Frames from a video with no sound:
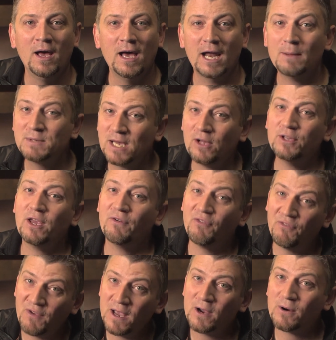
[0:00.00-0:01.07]
And I'm telling you,
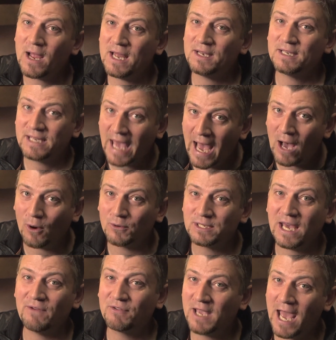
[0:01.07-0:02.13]
fear and doubt
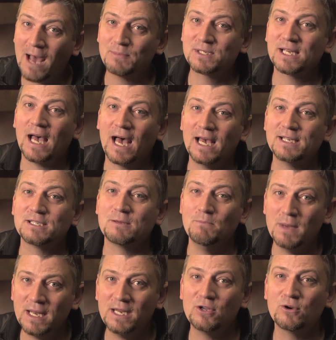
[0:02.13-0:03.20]
have capsized
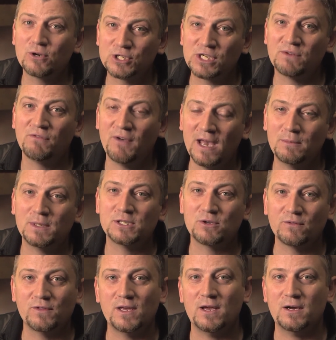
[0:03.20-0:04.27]
many Christian families
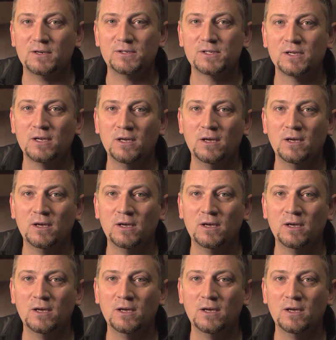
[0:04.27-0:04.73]
over the years.